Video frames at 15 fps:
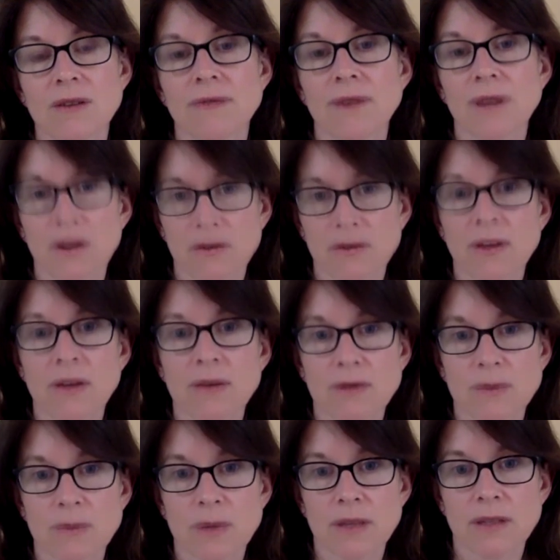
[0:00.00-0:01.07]
fight or flight
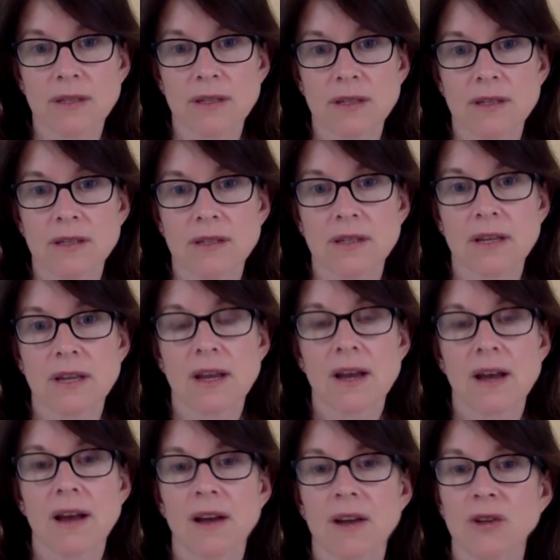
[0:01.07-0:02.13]
responses,
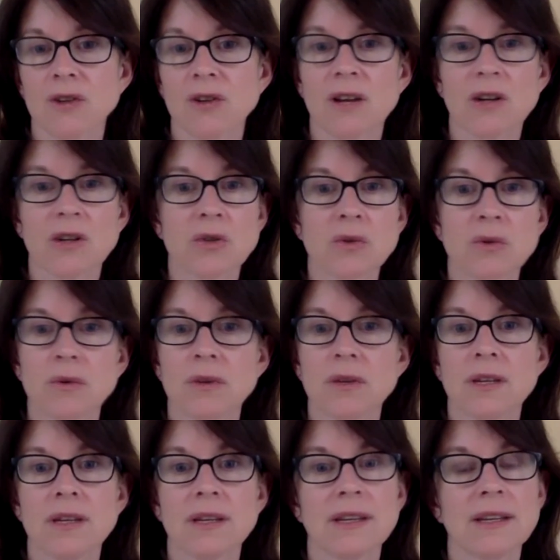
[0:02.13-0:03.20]
you're not
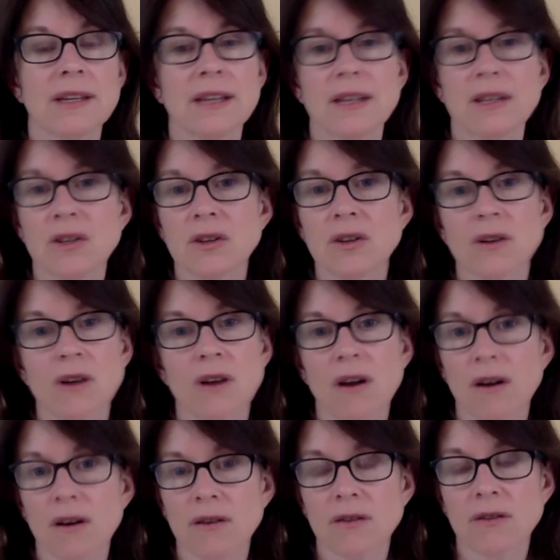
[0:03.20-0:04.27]
truly in your
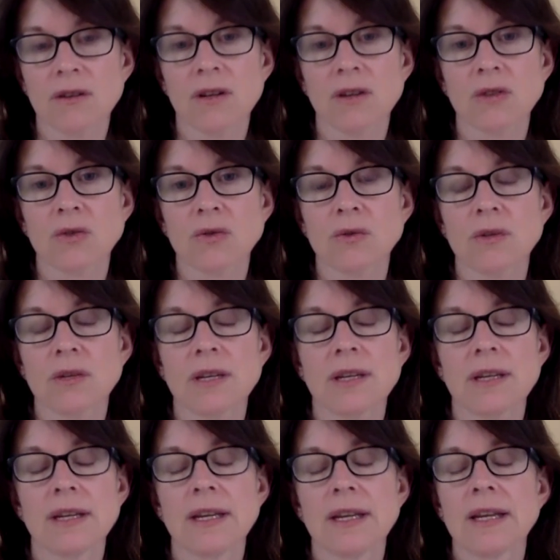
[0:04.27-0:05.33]
heart. You're not
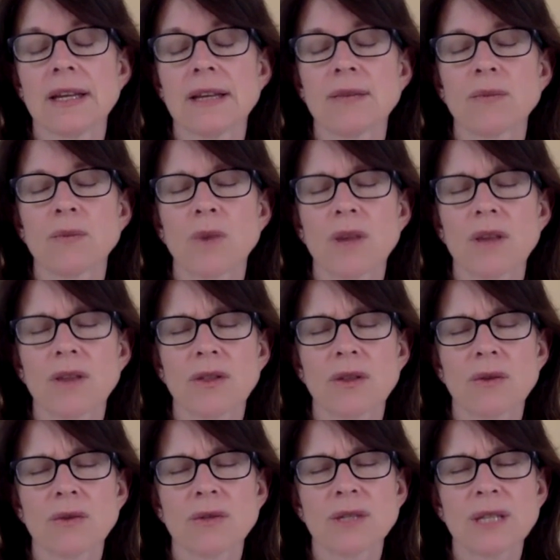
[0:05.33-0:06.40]
truly with
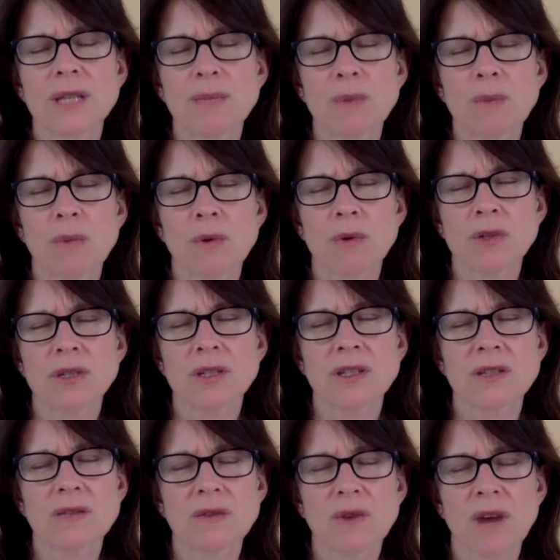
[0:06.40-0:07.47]
those deep
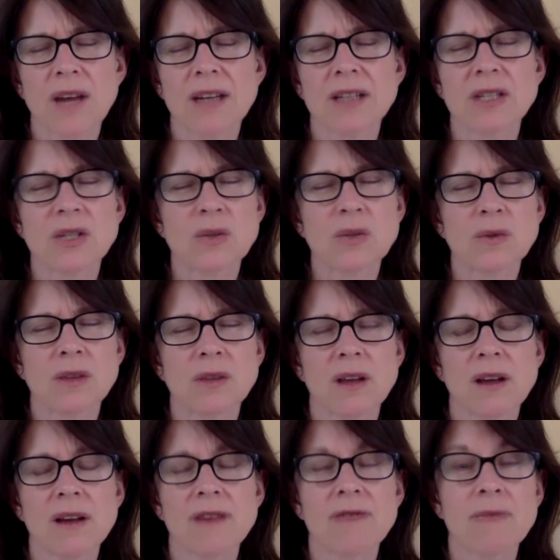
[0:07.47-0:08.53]
emotions of gratitude,
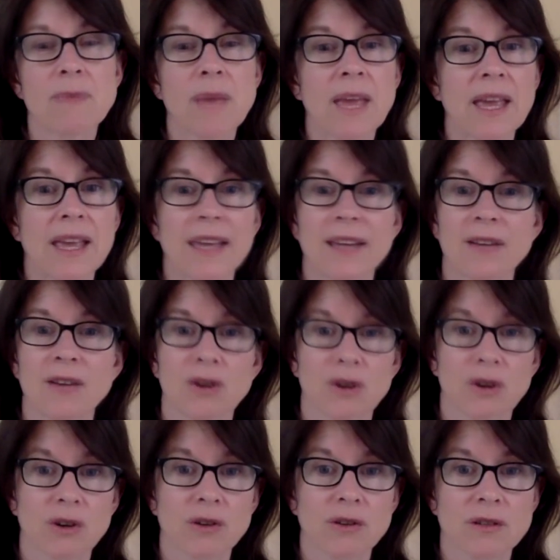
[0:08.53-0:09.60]
love, pain,
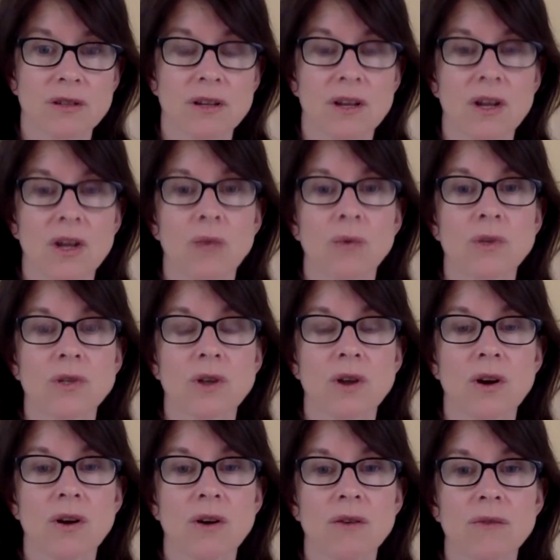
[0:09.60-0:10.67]
hurt, which
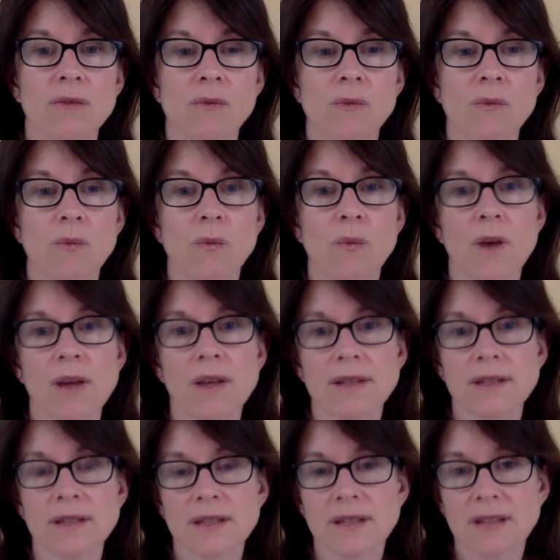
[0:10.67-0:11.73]
are
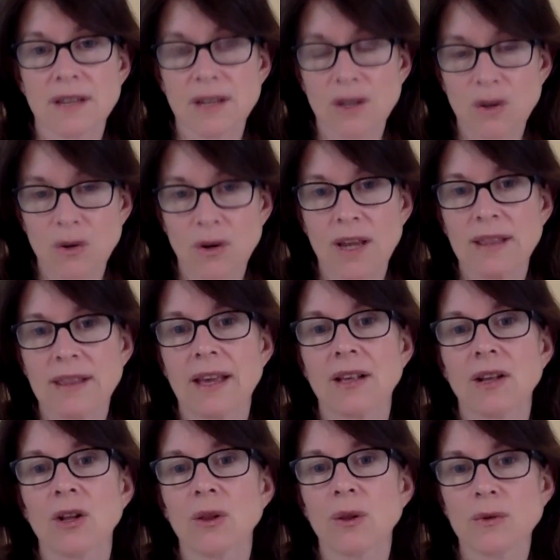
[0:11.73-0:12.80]
what is going to create
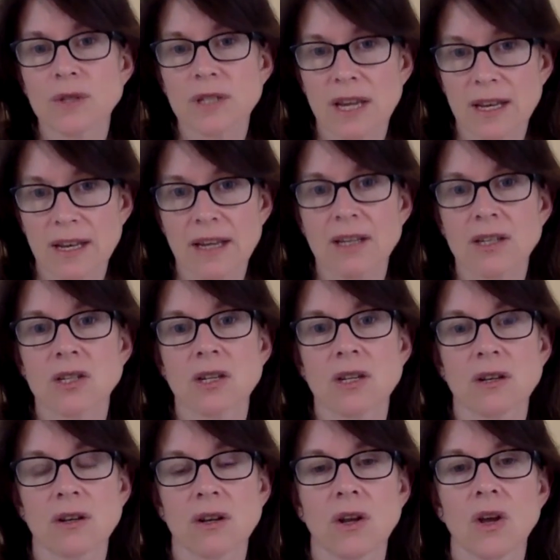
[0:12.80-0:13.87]
that close
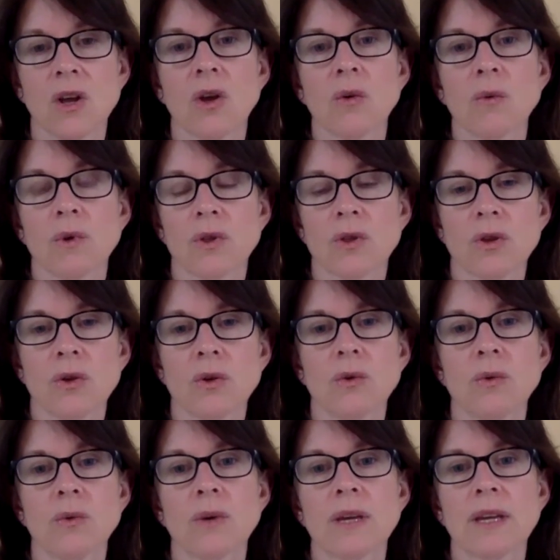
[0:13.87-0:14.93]
connection with
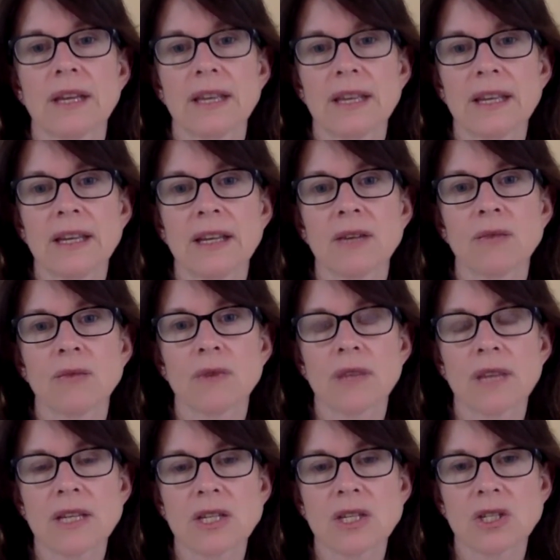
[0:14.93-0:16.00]
you in
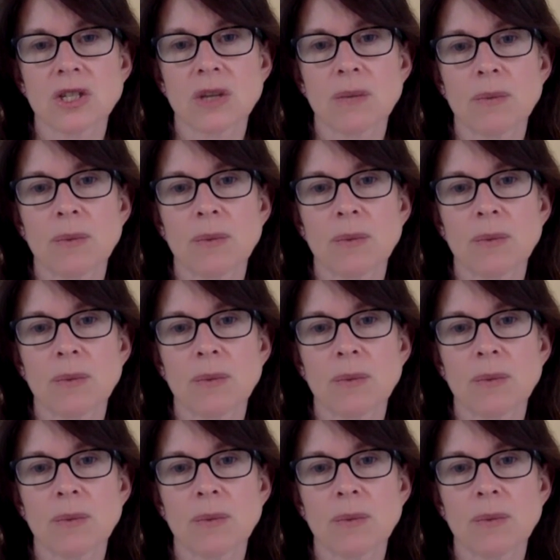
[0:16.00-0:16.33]
relationship.